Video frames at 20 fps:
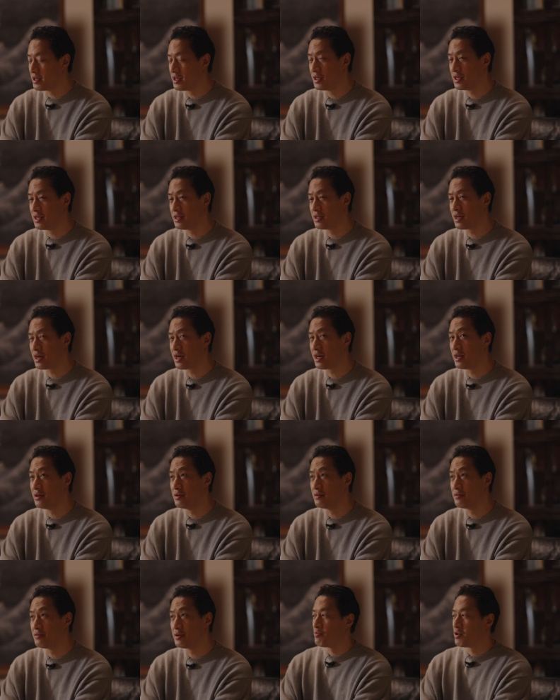It kind
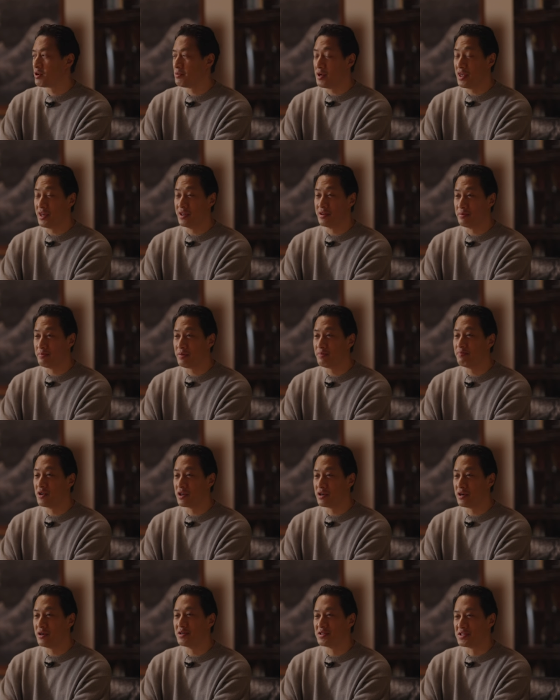of permeated the, the
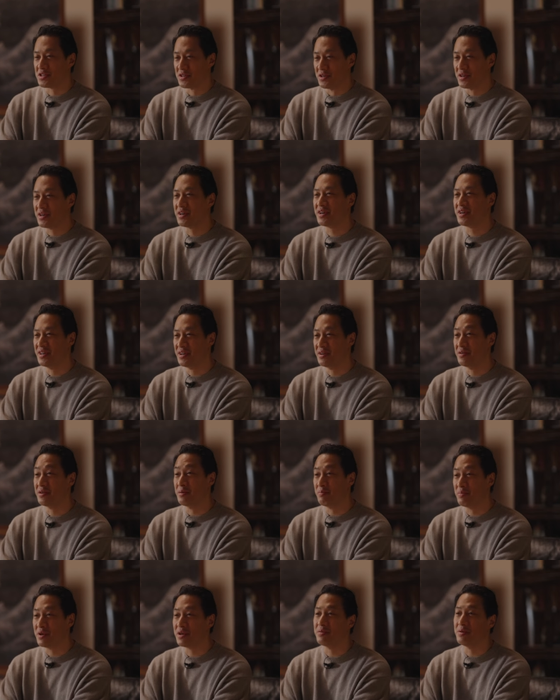culture, you know, in
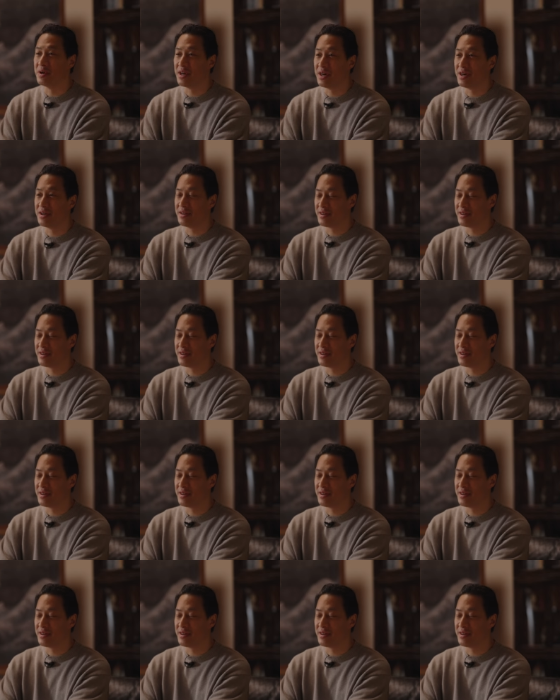a big way,